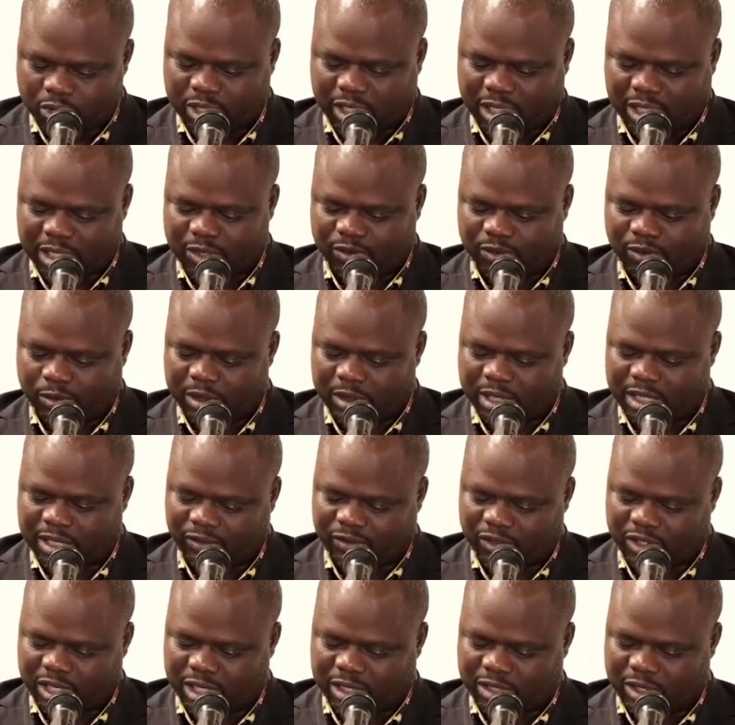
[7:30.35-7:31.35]
transformative
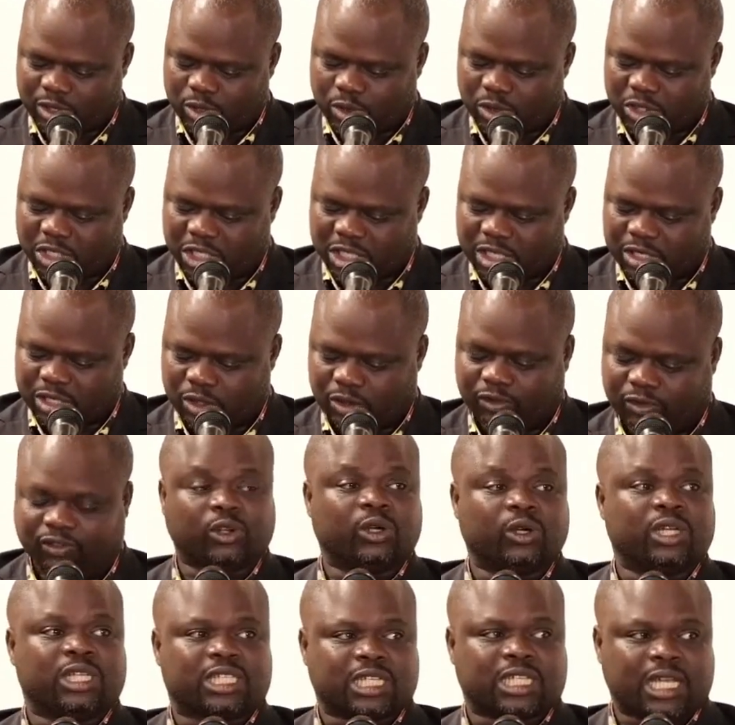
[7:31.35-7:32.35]
technologies of
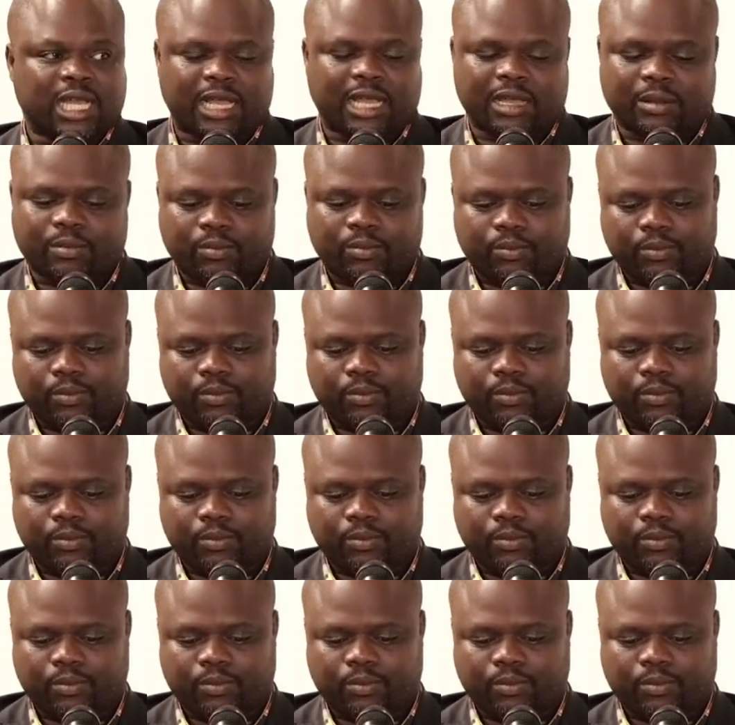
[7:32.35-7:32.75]
our time.